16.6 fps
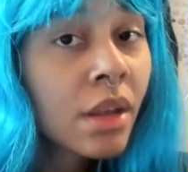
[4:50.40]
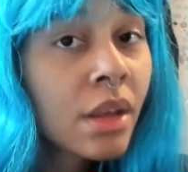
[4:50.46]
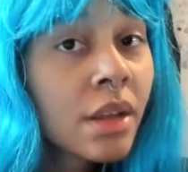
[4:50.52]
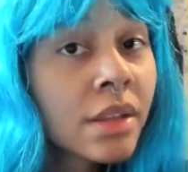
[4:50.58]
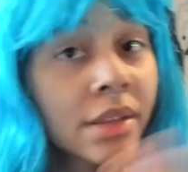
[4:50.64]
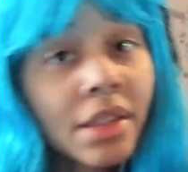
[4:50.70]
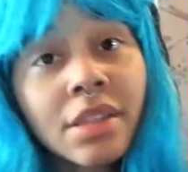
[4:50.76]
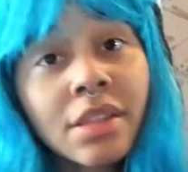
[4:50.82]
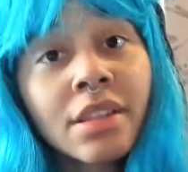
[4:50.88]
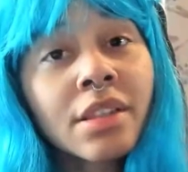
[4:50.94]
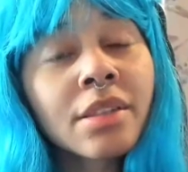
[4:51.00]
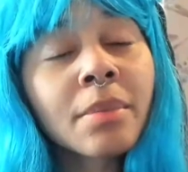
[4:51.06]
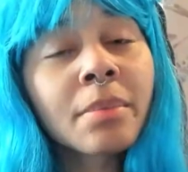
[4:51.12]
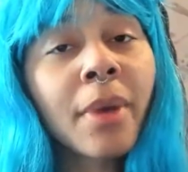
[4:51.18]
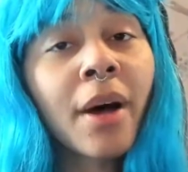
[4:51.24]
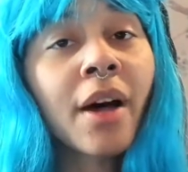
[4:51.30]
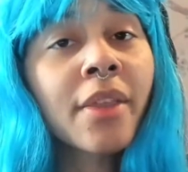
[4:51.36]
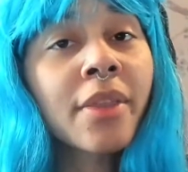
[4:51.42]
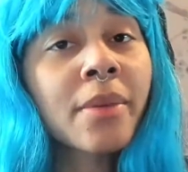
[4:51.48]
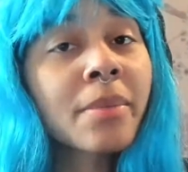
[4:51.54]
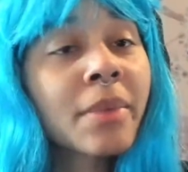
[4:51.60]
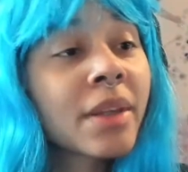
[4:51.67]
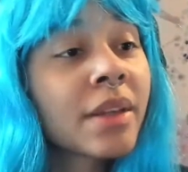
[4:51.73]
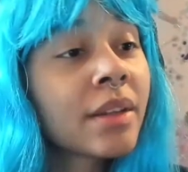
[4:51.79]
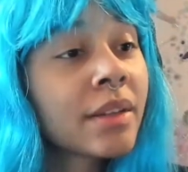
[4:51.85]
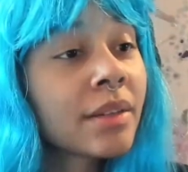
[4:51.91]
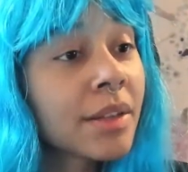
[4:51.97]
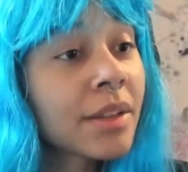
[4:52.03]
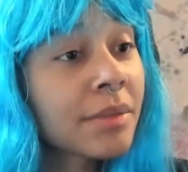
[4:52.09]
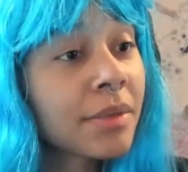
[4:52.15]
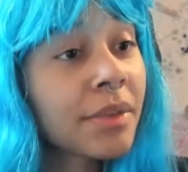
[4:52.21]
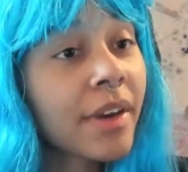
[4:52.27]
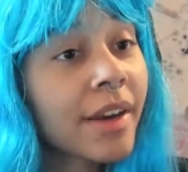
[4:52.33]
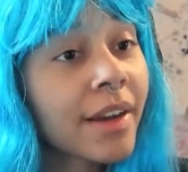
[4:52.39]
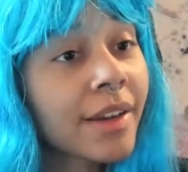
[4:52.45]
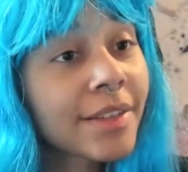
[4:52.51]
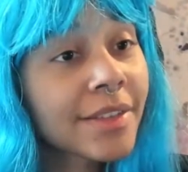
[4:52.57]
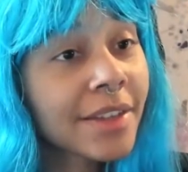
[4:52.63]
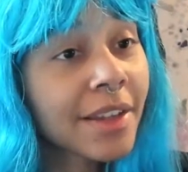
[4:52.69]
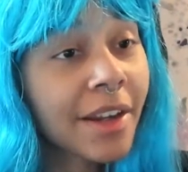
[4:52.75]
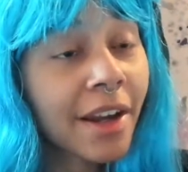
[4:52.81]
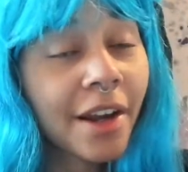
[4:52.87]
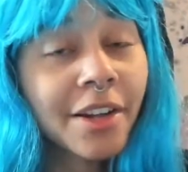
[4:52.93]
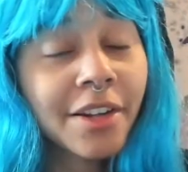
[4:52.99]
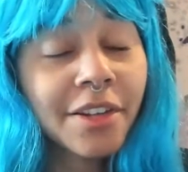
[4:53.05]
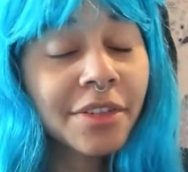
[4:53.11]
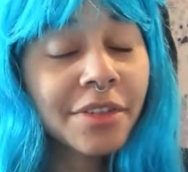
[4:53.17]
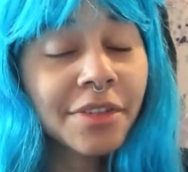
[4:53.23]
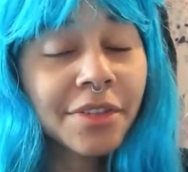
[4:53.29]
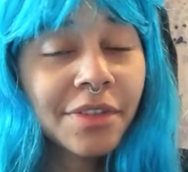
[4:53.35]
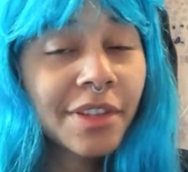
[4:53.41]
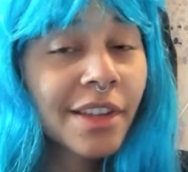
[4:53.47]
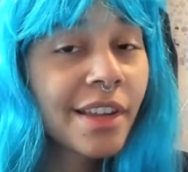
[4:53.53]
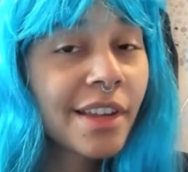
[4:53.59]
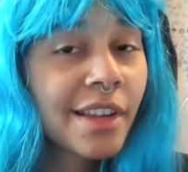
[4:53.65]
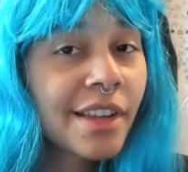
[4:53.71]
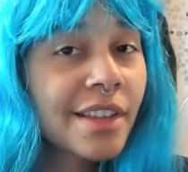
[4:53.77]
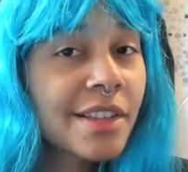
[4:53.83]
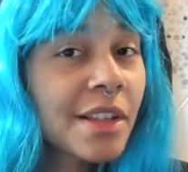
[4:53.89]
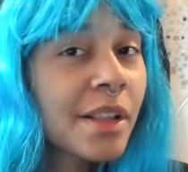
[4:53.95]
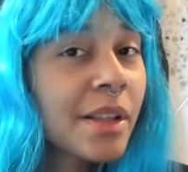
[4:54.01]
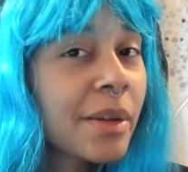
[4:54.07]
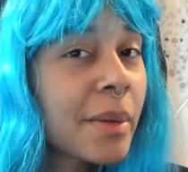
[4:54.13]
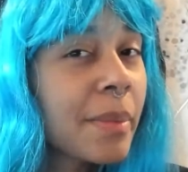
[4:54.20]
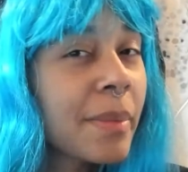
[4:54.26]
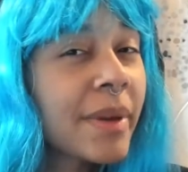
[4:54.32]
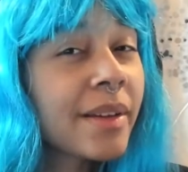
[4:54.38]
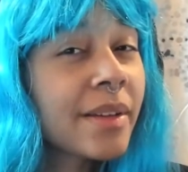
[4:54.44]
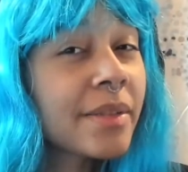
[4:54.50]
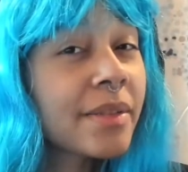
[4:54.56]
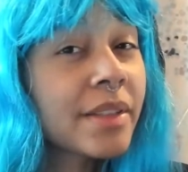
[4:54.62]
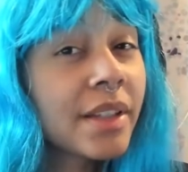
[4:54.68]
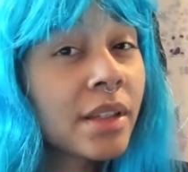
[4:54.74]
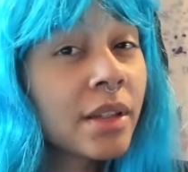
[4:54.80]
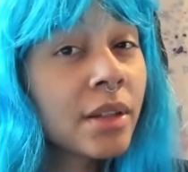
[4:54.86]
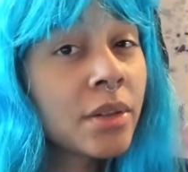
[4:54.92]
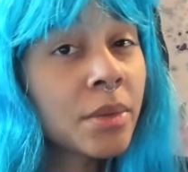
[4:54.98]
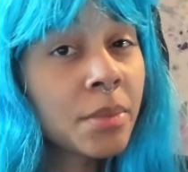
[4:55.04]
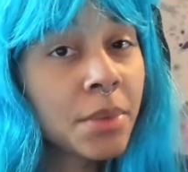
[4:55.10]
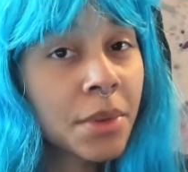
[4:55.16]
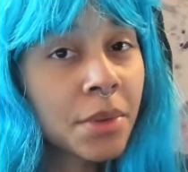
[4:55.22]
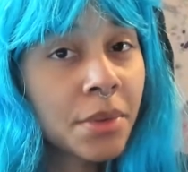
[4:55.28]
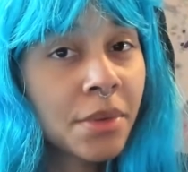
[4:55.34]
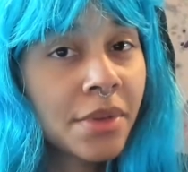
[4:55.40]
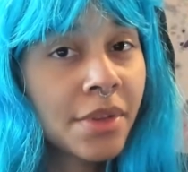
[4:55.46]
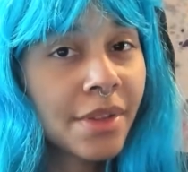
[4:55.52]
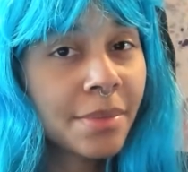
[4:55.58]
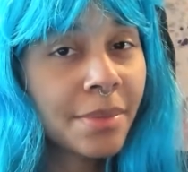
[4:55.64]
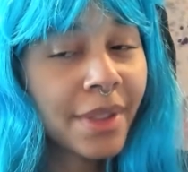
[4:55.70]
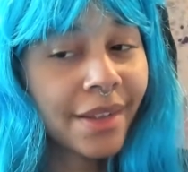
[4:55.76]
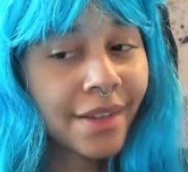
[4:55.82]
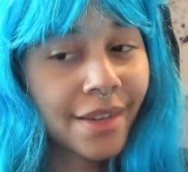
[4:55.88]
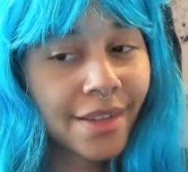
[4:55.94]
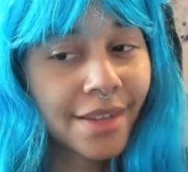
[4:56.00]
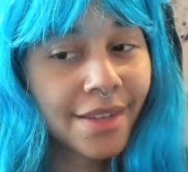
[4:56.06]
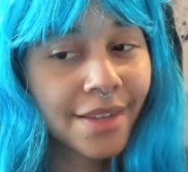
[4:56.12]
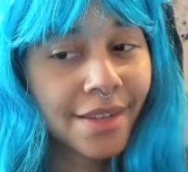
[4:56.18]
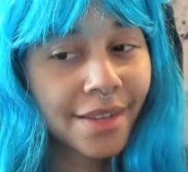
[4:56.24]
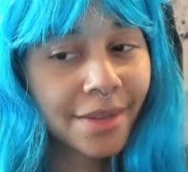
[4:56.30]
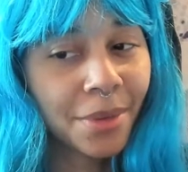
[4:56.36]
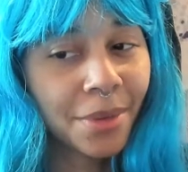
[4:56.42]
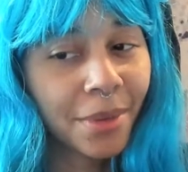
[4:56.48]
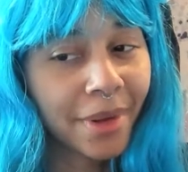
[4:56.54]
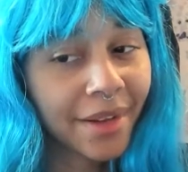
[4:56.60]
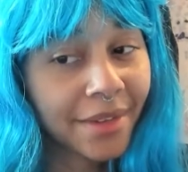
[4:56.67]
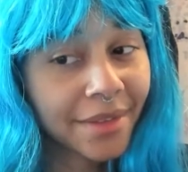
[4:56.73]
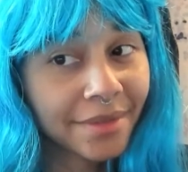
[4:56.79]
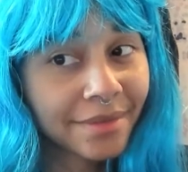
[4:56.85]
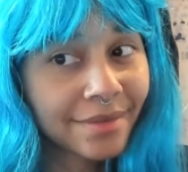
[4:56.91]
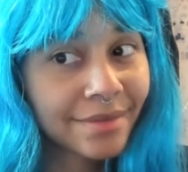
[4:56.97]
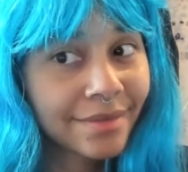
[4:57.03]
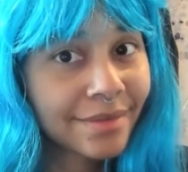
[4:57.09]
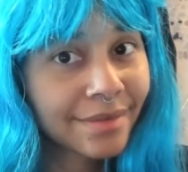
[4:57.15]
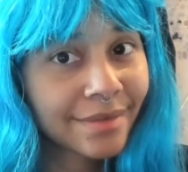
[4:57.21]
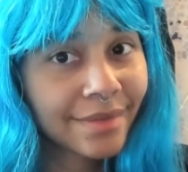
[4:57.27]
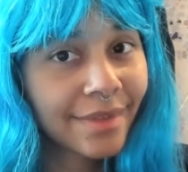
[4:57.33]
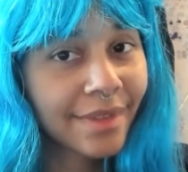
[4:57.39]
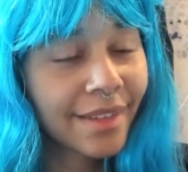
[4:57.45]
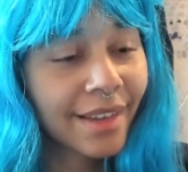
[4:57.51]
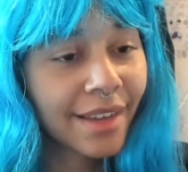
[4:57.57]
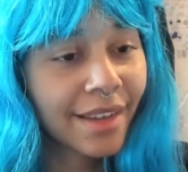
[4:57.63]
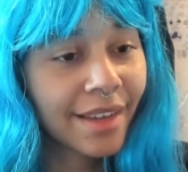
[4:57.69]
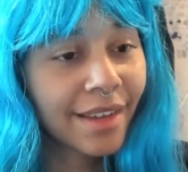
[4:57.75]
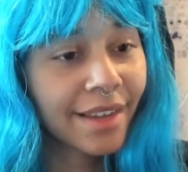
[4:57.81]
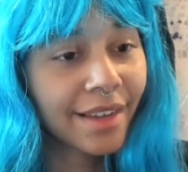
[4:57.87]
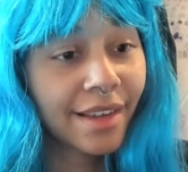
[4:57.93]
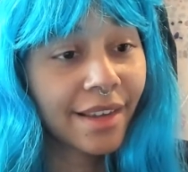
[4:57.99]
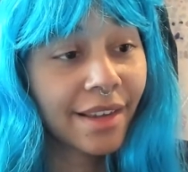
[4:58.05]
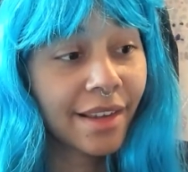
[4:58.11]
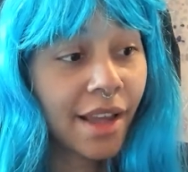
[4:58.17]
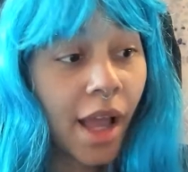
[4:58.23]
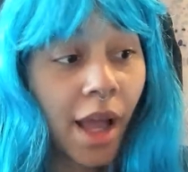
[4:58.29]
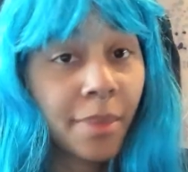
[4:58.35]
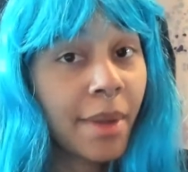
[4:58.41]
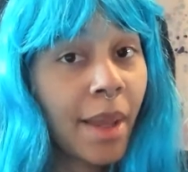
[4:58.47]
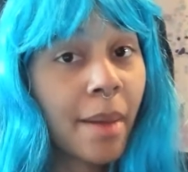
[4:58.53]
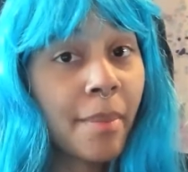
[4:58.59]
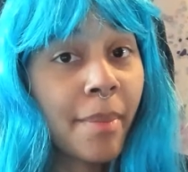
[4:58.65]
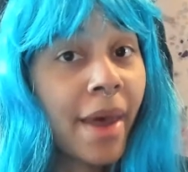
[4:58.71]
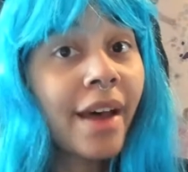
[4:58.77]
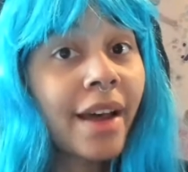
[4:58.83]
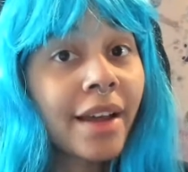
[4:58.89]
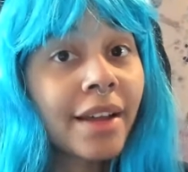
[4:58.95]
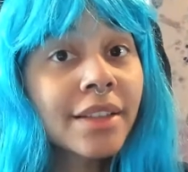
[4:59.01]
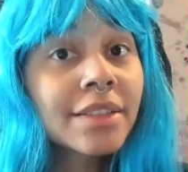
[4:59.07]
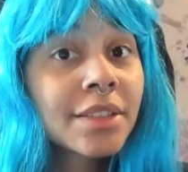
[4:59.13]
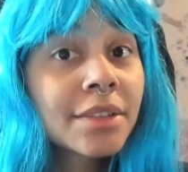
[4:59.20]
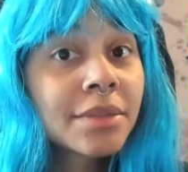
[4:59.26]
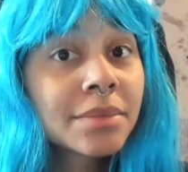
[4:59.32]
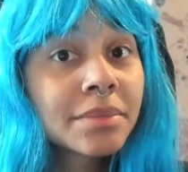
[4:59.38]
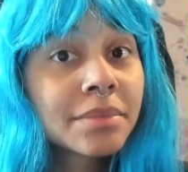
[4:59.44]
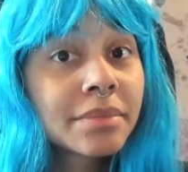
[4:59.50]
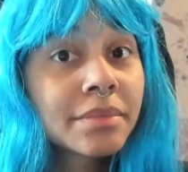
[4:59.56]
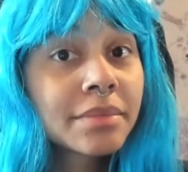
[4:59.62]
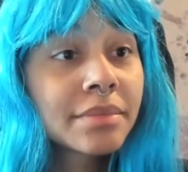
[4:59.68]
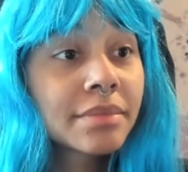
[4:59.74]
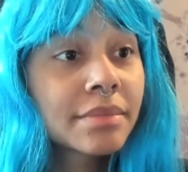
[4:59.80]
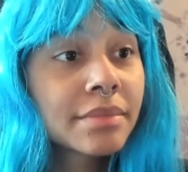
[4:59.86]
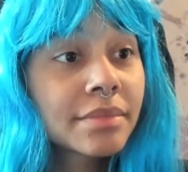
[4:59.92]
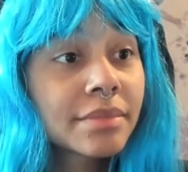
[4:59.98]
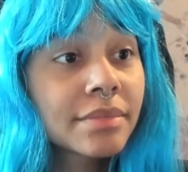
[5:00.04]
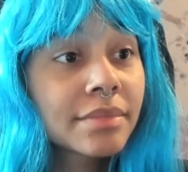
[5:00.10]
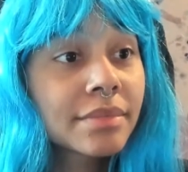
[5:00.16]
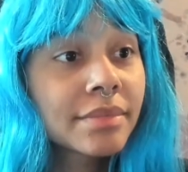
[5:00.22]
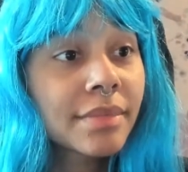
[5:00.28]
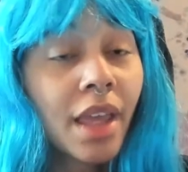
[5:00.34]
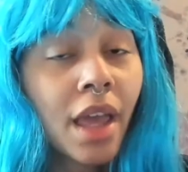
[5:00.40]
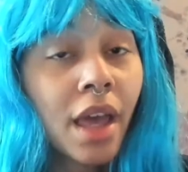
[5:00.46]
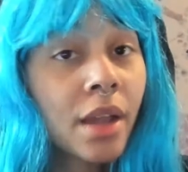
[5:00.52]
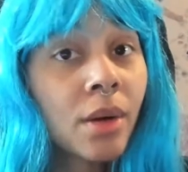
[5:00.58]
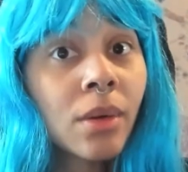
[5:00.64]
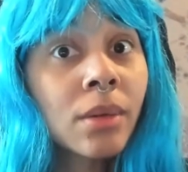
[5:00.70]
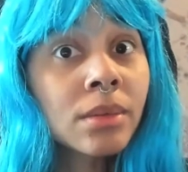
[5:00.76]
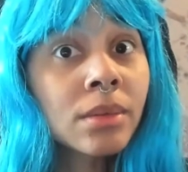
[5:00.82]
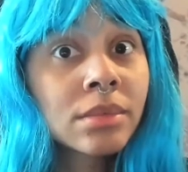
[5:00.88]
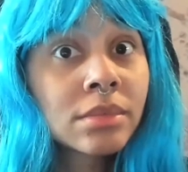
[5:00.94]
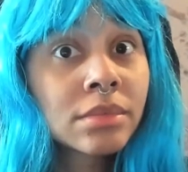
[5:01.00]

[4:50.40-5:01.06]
This doesn't bother me. In fact, it's a little bit of an ego boost because, well, I'm not mad at all.